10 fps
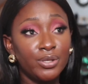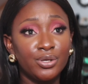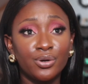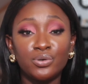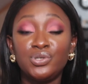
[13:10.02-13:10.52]

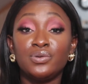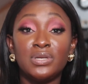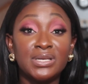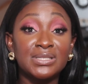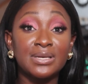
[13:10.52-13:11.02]
You know, you
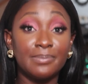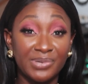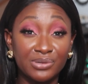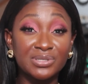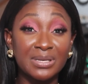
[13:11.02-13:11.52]
need to
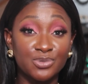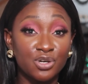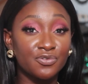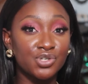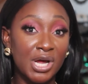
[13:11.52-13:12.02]
build some
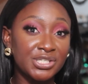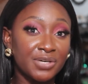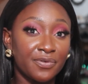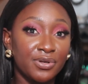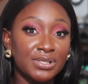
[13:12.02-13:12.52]
sort of
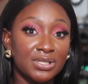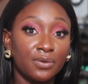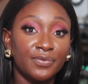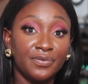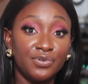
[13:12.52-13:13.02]
structure for
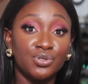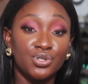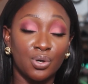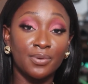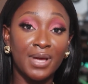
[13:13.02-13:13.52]
yourself if you
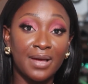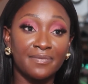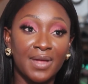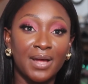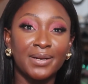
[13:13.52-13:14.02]
don't
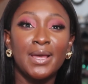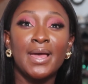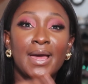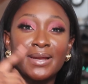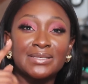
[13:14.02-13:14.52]
have that.
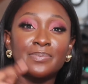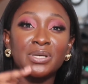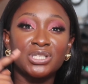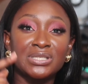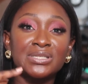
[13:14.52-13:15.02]
And as
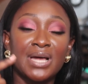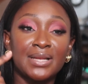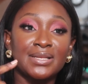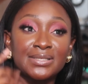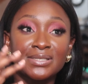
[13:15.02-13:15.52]
much as
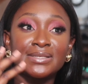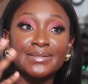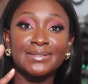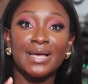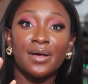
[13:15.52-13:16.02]
that doesn't
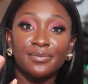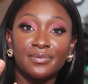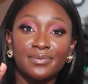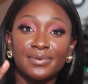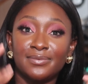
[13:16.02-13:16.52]

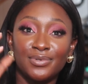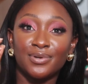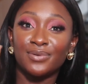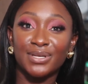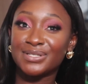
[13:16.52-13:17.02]
sound, you
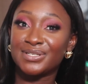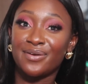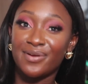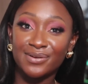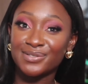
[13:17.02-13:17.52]
know,
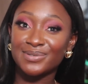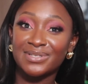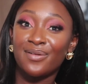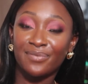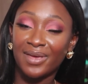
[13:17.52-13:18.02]
luxurious or
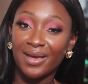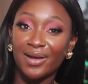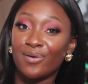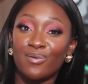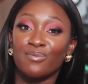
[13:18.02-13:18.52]

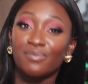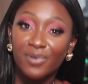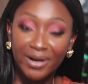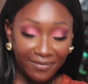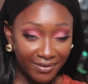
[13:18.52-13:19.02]
self-care or
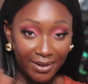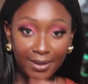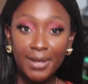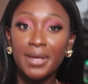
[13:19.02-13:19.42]
whatever,